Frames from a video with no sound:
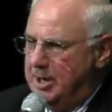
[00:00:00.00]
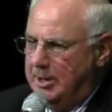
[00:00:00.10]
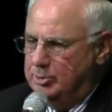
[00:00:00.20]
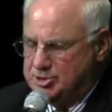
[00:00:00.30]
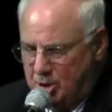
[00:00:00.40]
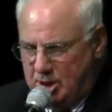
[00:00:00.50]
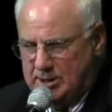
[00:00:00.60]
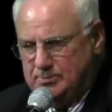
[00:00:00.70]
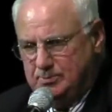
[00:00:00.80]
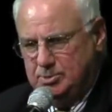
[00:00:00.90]
But it was
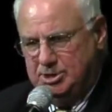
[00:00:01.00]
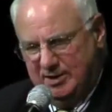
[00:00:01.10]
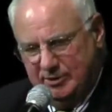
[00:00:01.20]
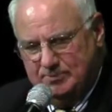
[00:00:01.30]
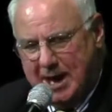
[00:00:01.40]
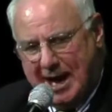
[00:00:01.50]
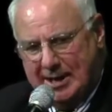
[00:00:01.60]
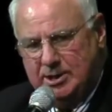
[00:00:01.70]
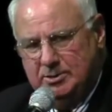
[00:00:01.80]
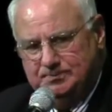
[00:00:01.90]
on giving
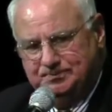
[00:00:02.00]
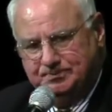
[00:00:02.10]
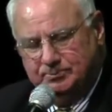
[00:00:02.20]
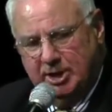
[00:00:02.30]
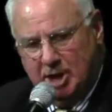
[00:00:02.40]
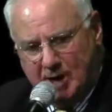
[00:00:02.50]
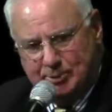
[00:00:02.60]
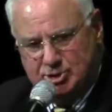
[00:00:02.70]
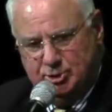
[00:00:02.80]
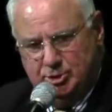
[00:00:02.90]
back and
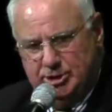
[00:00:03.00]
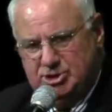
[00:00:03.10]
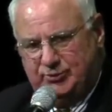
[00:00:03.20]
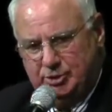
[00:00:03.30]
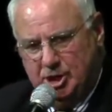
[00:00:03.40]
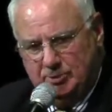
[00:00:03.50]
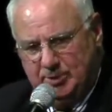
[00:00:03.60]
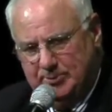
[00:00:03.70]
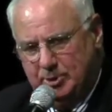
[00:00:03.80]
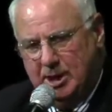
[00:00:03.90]
opportunities for young
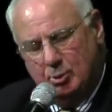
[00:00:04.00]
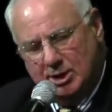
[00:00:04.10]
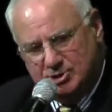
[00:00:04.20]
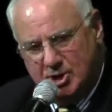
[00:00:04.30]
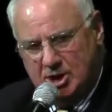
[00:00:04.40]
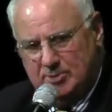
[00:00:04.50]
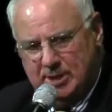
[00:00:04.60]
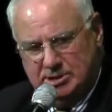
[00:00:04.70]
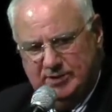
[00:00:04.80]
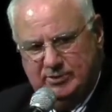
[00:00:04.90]
people. And I want to talk
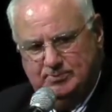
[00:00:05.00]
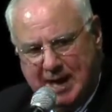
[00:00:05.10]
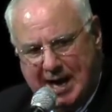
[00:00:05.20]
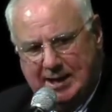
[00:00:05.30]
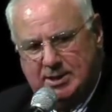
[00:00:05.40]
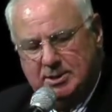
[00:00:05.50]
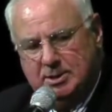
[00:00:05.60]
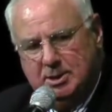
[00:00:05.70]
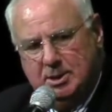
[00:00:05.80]
about giving back,